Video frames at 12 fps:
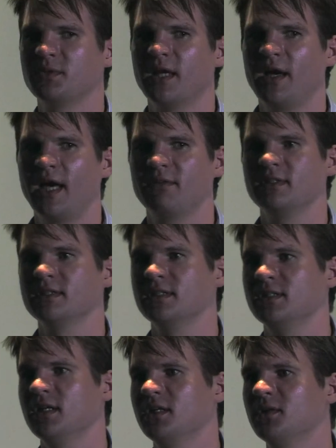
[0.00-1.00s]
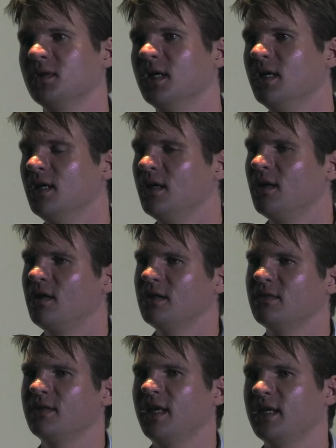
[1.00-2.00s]
without having to know
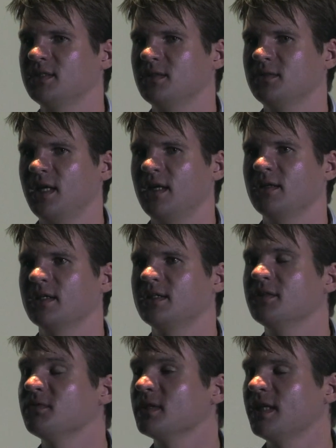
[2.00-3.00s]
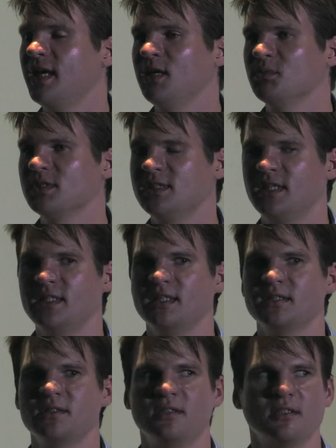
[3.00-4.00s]
all of the esoteric different camera
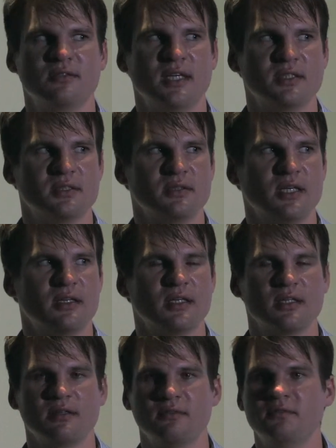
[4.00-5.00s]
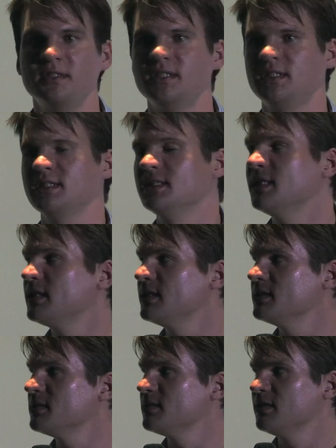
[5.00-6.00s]
settings and all of the esoteric finishing
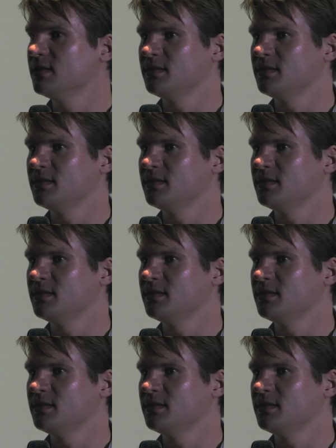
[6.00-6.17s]
settings.